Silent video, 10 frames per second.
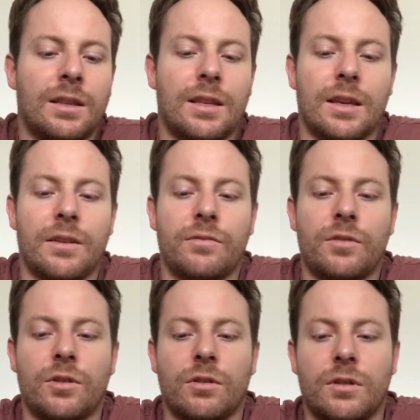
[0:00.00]
They've
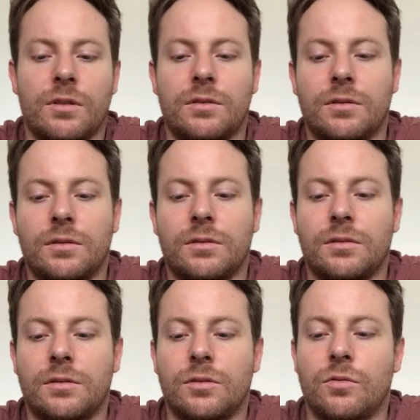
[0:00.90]
got
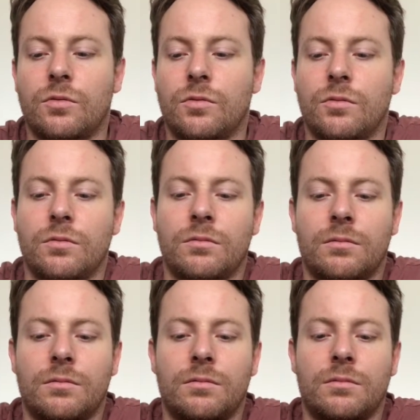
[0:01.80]
all
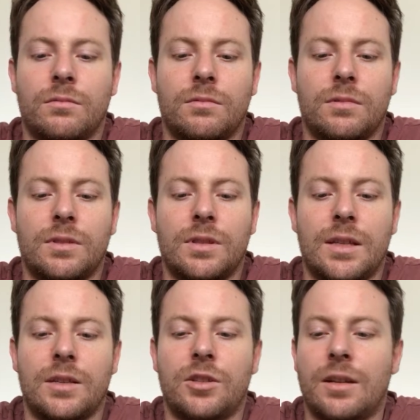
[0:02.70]

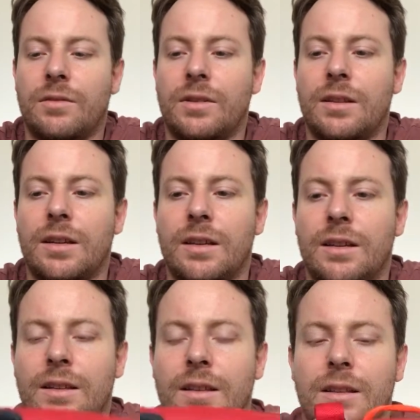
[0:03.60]
stitched everything,
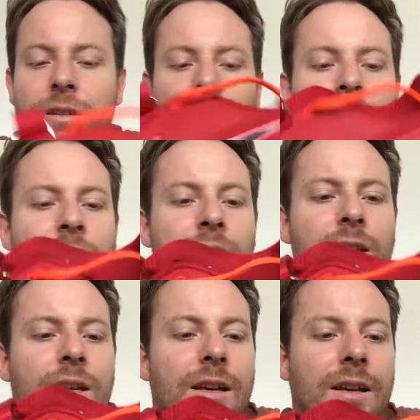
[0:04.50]
and then
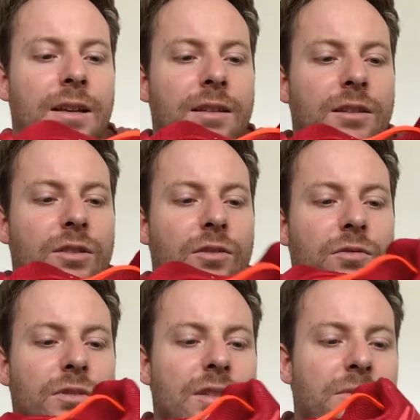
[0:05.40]
the
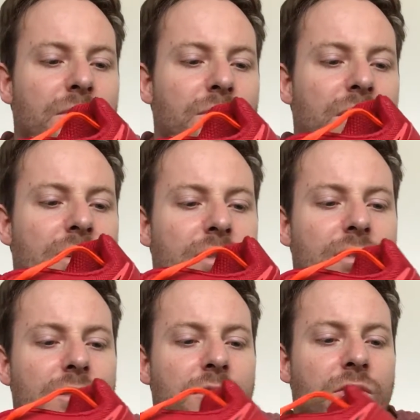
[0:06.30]
sole seems to be
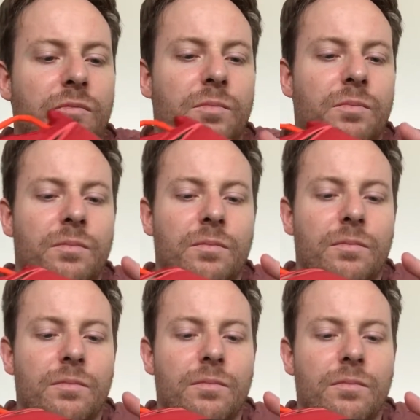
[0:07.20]
sort of
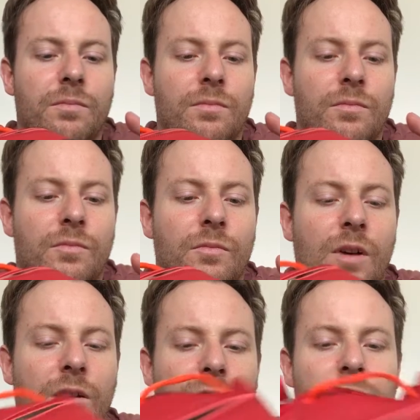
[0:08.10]

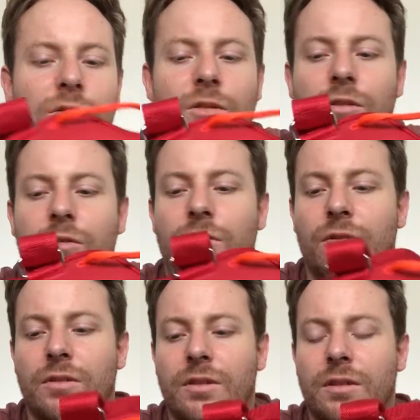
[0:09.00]
welded or glued
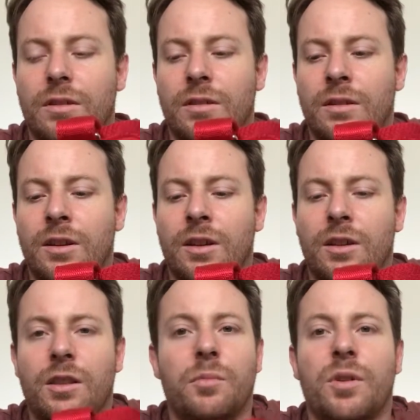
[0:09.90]
onto the
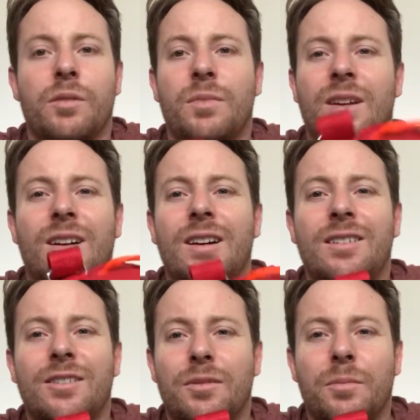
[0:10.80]
bottom here. I
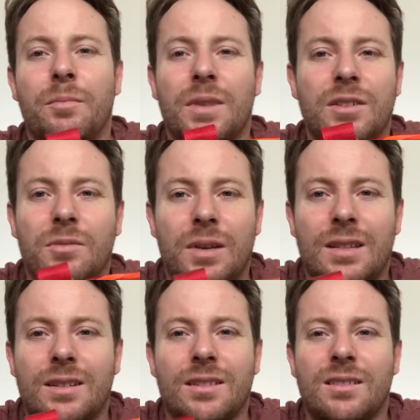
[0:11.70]
don't know much about
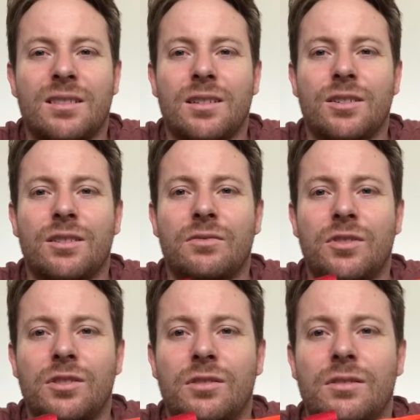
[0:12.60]
the construction of
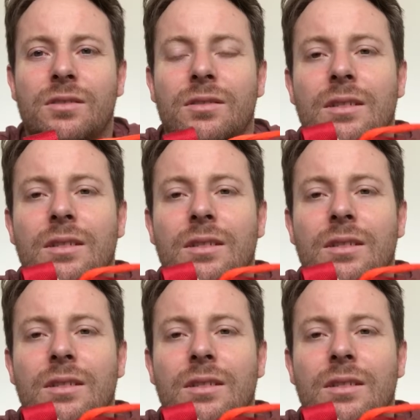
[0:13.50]
shoes,